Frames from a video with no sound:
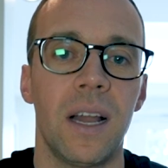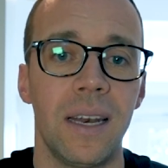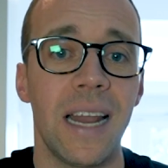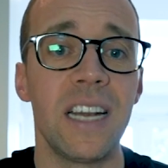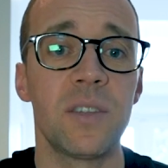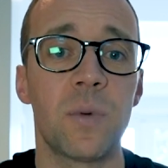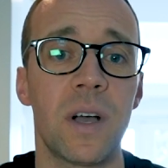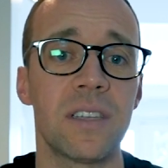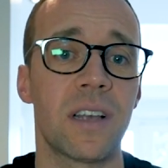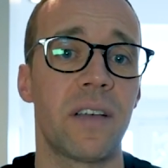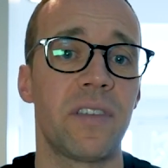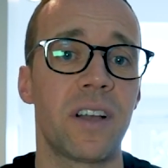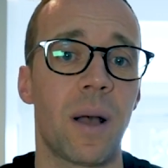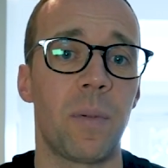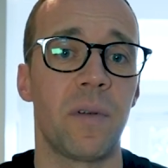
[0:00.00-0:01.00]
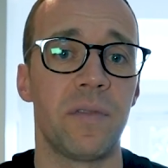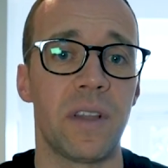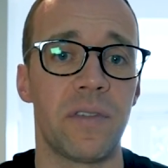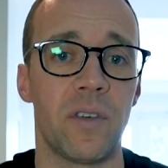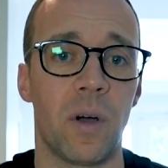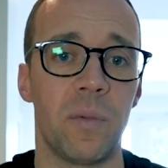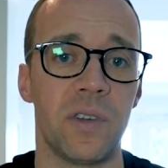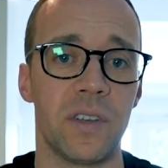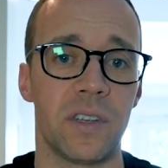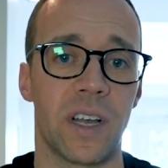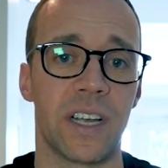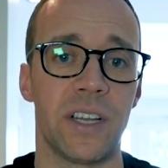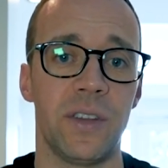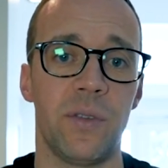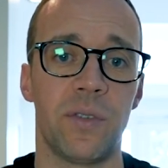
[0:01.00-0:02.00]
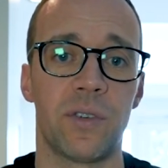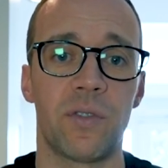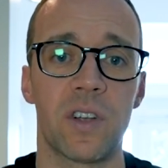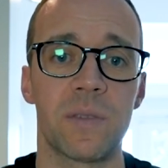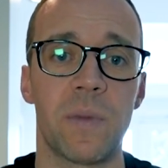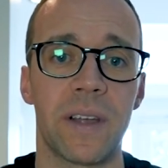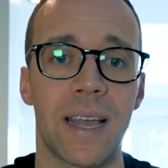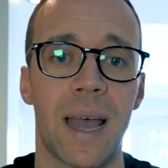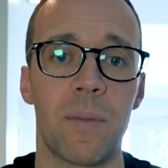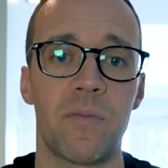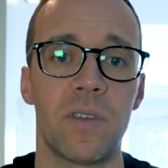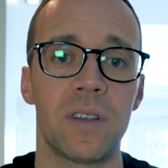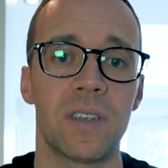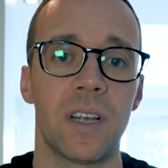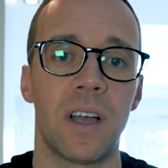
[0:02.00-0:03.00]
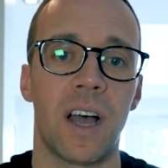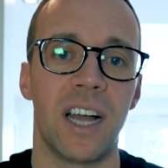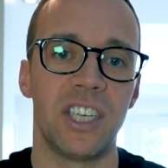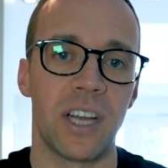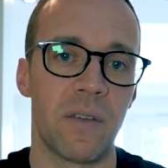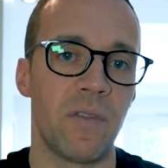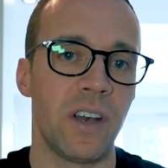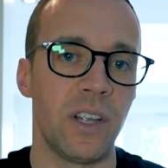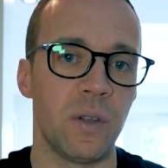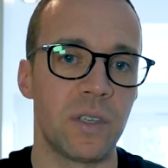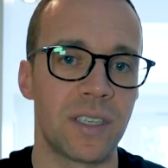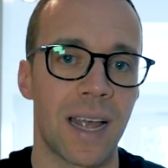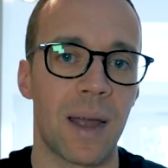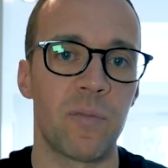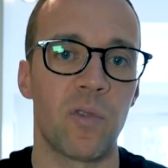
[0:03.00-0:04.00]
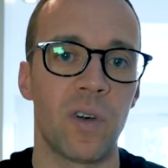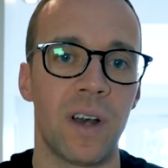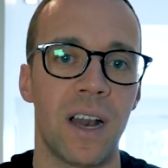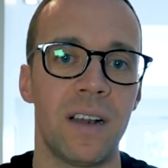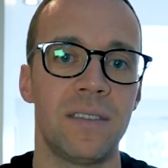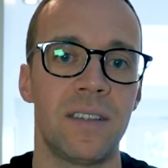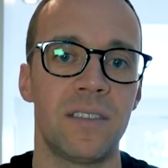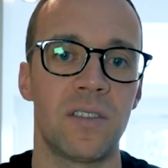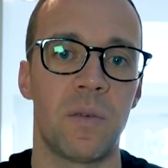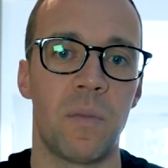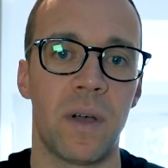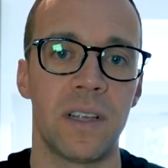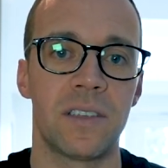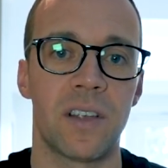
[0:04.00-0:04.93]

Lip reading: Lens-wise, I have a couple of different options I can use across my cameras. I generally use Tamron lenses on my